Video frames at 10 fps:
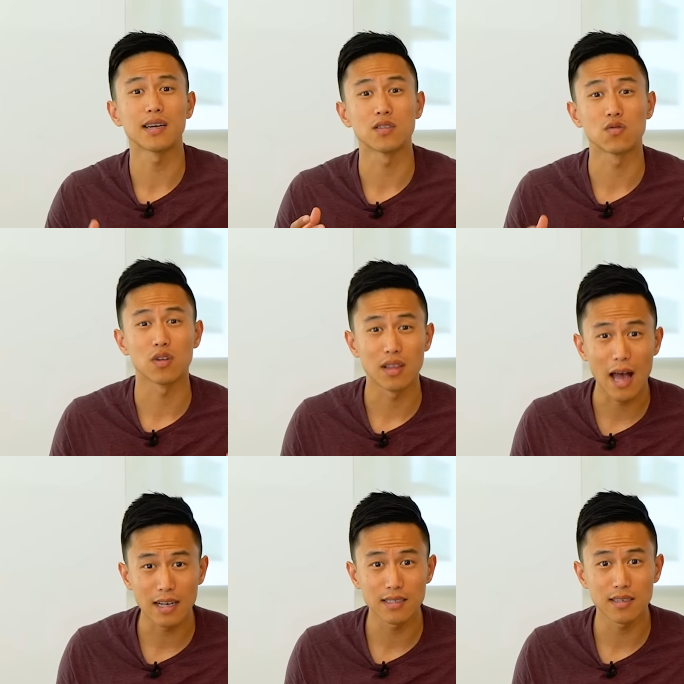that is
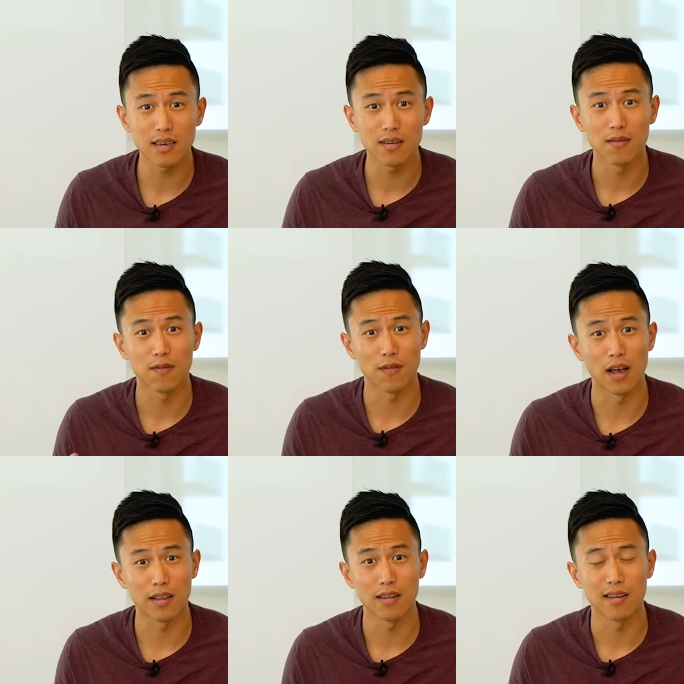relaxing,
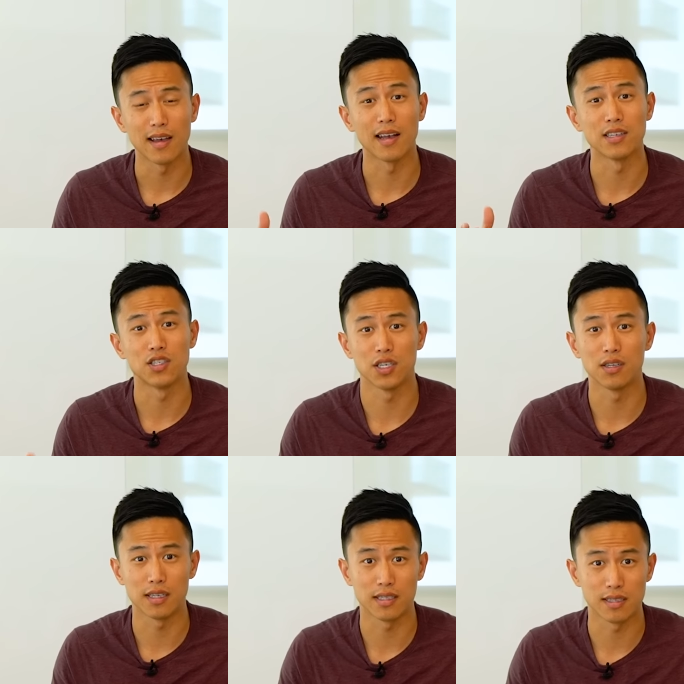fun, and
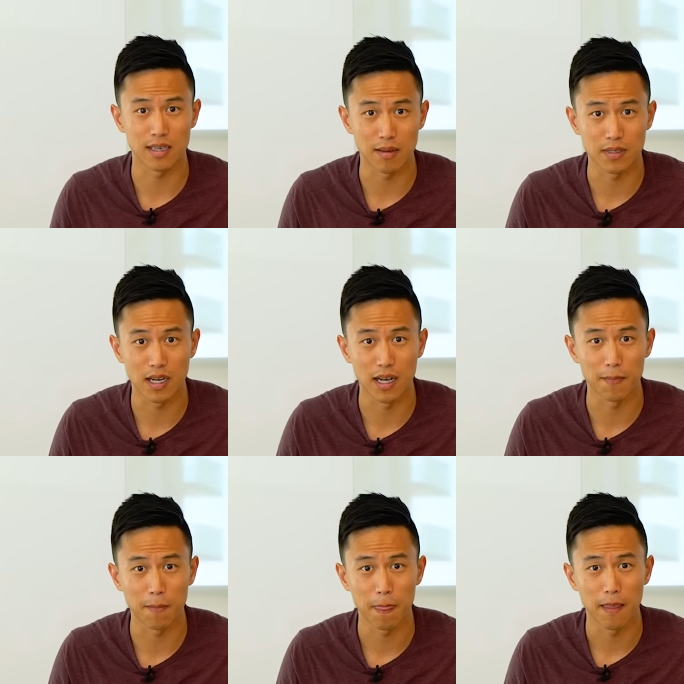chill at the same time.